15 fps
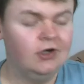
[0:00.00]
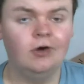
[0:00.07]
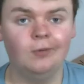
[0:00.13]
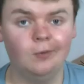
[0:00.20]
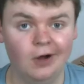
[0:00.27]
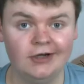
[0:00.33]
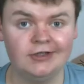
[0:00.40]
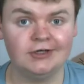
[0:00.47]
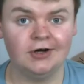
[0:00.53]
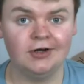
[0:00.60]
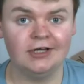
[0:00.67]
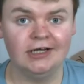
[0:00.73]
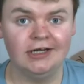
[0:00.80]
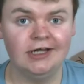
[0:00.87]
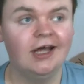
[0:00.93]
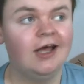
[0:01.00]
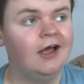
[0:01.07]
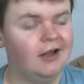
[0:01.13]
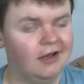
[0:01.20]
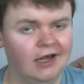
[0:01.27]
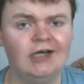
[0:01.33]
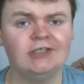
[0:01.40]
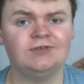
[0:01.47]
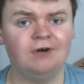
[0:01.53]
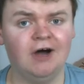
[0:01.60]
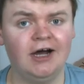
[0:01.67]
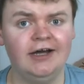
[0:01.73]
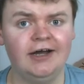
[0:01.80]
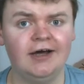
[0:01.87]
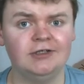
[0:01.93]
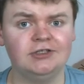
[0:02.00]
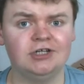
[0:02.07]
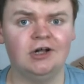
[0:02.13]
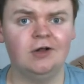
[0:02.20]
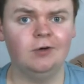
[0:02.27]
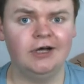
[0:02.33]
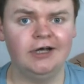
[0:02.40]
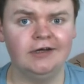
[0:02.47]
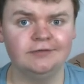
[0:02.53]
Well, Colin, let's find out, shall we?